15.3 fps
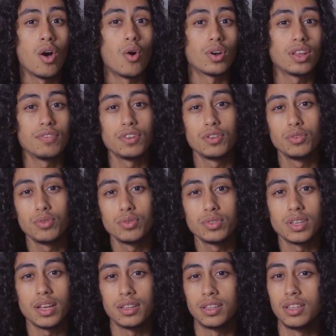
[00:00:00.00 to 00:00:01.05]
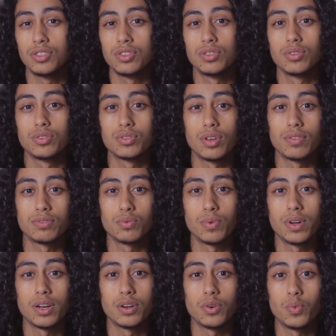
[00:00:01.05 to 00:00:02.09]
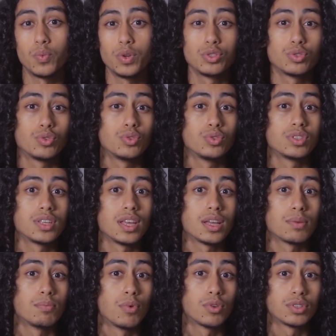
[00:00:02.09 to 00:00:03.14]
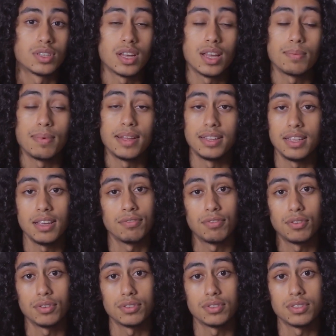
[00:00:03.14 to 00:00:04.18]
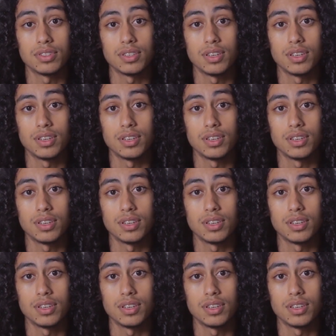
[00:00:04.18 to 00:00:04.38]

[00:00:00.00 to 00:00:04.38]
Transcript: or even use additional software which could take more time and effort.